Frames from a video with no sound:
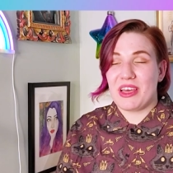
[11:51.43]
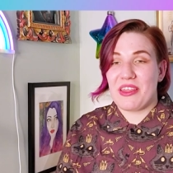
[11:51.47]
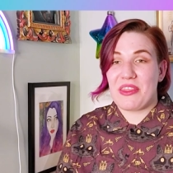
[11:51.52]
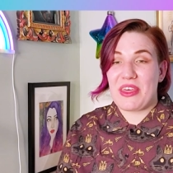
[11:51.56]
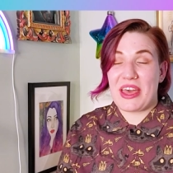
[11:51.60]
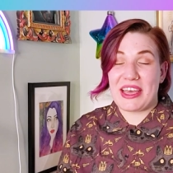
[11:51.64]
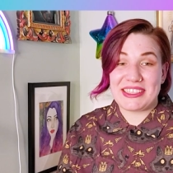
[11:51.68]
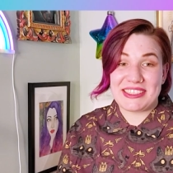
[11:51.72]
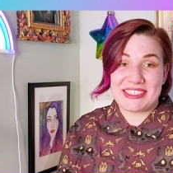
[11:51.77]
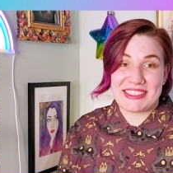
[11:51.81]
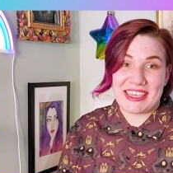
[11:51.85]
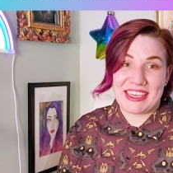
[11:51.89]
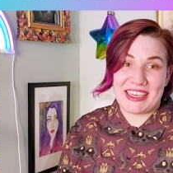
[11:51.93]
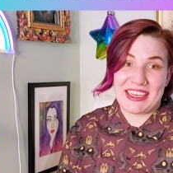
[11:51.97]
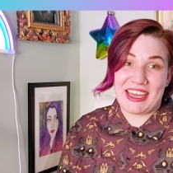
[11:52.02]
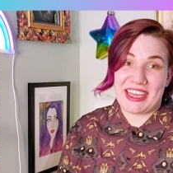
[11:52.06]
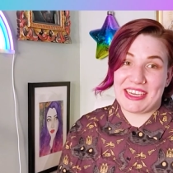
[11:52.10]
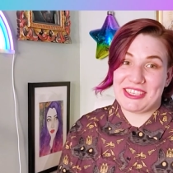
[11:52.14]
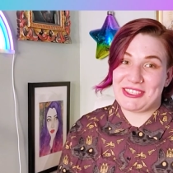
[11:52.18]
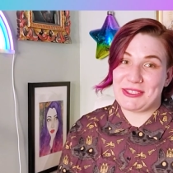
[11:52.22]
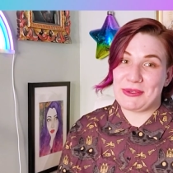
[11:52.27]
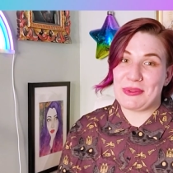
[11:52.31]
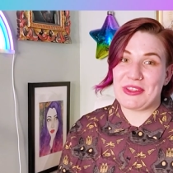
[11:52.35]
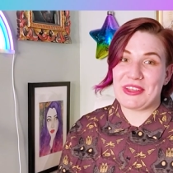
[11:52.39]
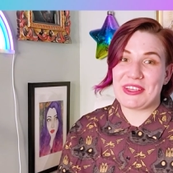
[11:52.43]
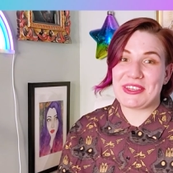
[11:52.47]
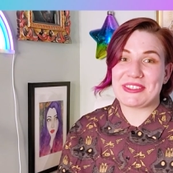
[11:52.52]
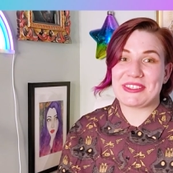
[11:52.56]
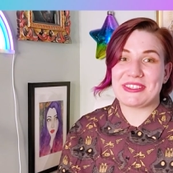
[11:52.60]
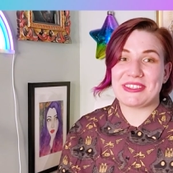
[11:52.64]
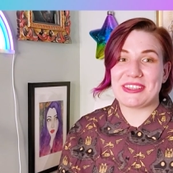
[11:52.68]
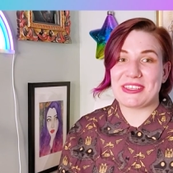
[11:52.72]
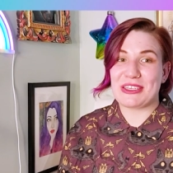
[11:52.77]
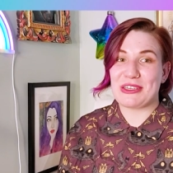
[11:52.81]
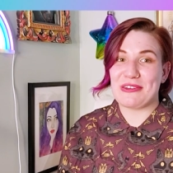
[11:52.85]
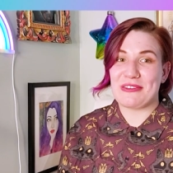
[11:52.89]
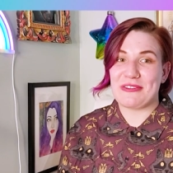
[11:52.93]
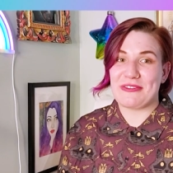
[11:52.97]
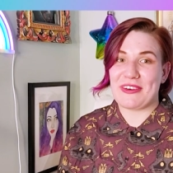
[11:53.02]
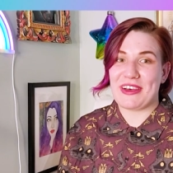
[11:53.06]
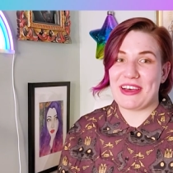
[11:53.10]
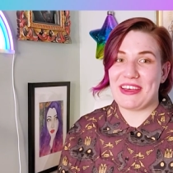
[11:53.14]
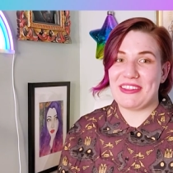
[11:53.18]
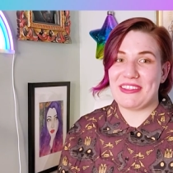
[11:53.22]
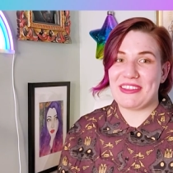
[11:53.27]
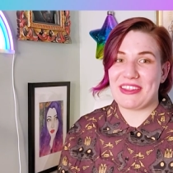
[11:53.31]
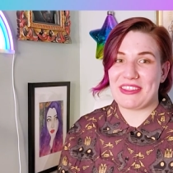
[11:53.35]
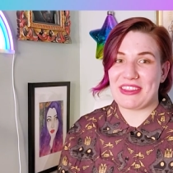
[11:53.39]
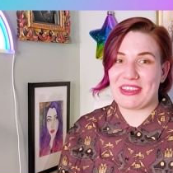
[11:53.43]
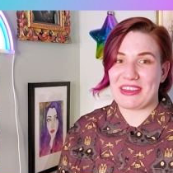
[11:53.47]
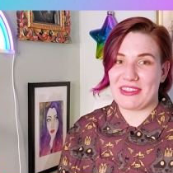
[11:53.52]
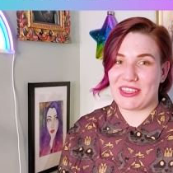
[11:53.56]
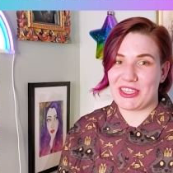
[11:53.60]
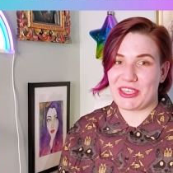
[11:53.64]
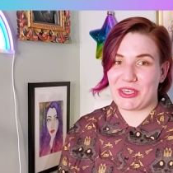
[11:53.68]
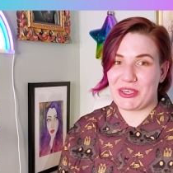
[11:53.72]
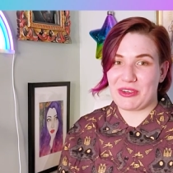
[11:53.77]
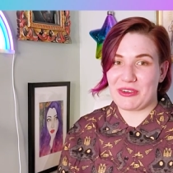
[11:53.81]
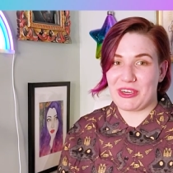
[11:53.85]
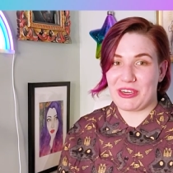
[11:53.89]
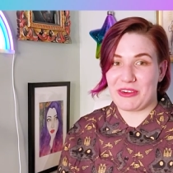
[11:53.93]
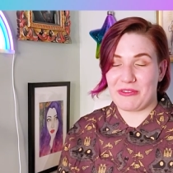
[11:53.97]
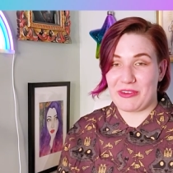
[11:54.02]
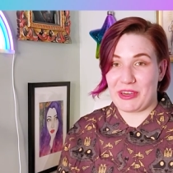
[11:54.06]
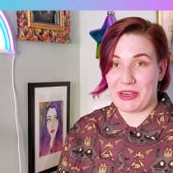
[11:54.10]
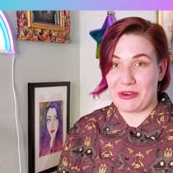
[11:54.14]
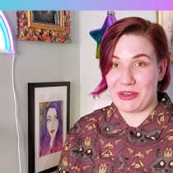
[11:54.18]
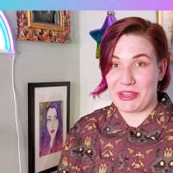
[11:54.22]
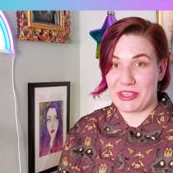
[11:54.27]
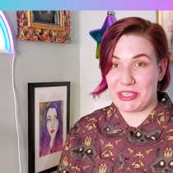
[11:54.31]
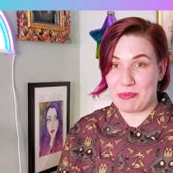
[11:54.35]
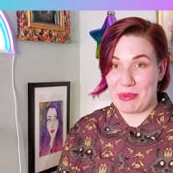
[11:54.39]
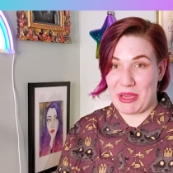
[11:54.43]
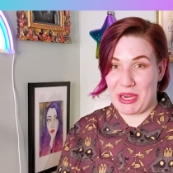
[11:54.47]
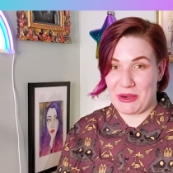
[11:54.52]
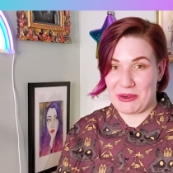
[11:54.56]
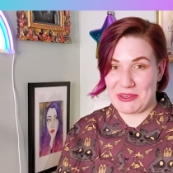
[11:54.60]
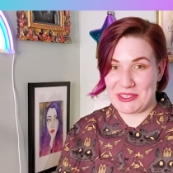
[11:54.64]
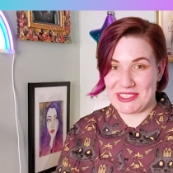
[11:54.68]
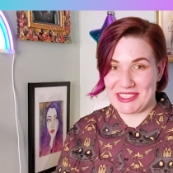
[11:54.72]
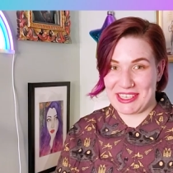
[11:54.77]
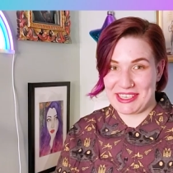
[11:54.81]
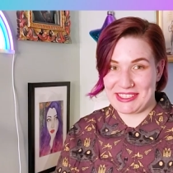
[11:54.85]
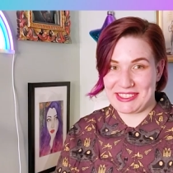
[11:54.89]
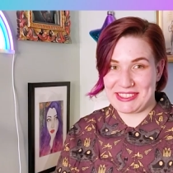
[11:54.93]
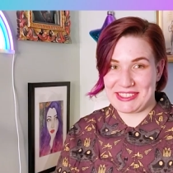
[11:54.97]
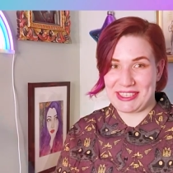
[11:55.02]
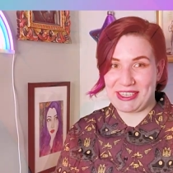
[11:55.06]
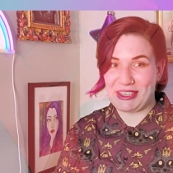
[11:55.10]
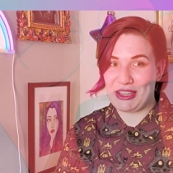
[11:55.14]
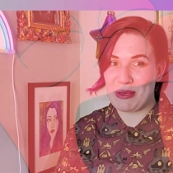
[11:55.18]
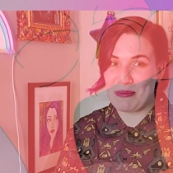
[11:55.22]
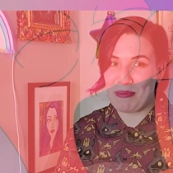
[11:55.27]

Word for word: That said, I do think it's a little fun that the glitter and various parasites in the